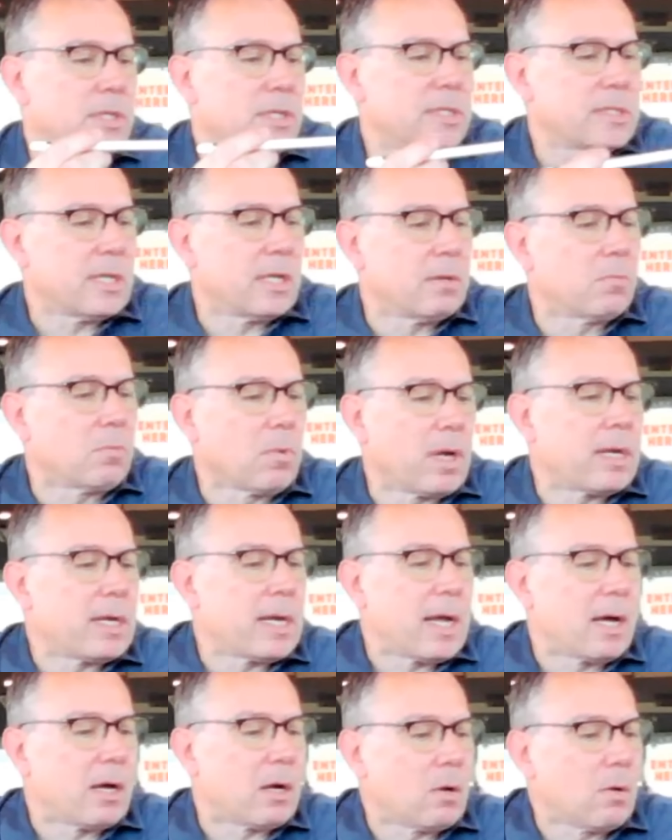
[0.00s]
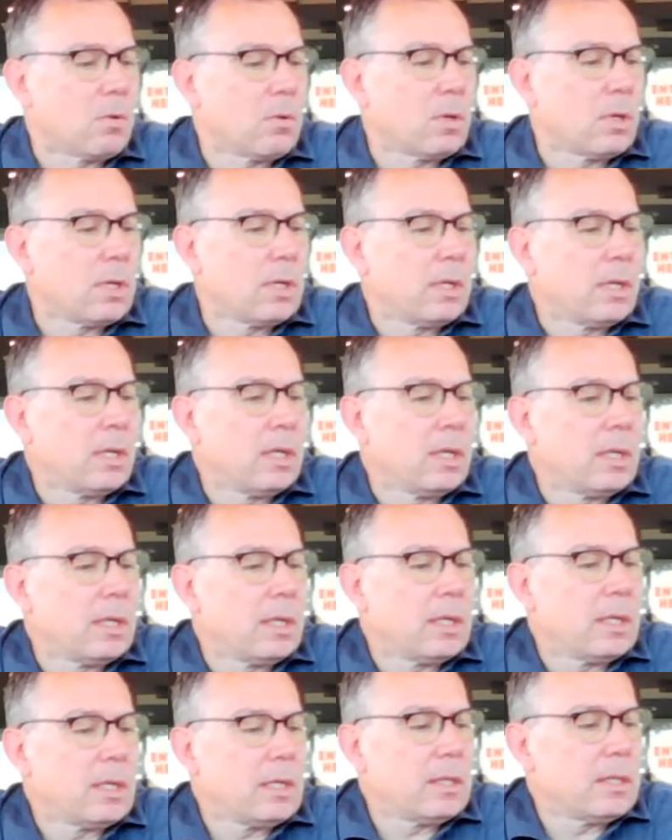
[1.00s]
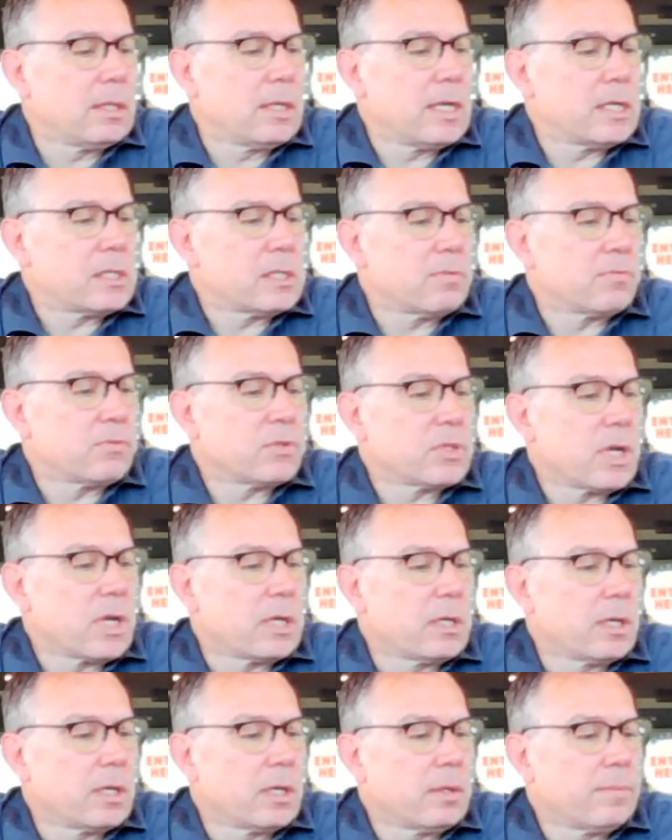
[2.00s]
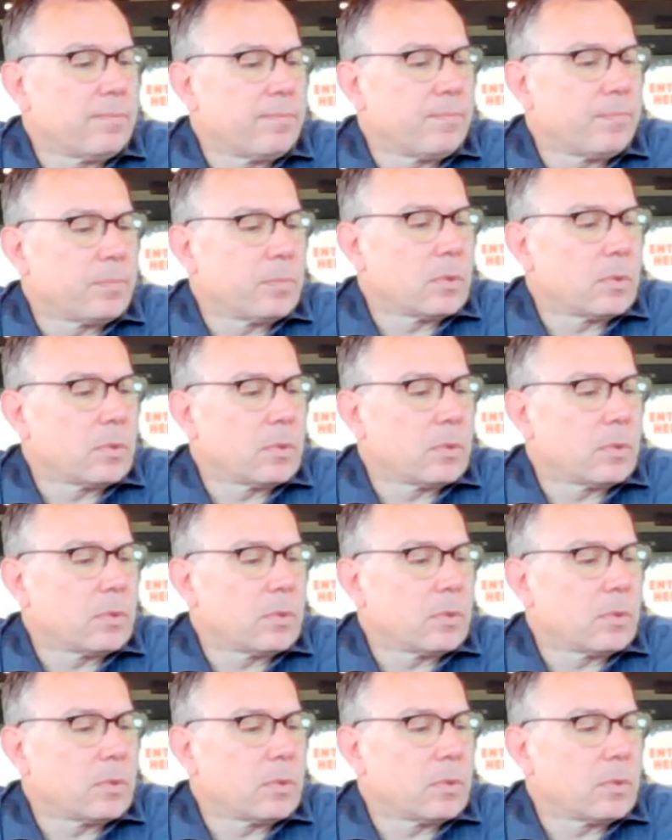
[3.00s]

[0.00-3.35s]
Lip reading: He said right now in the nation of China,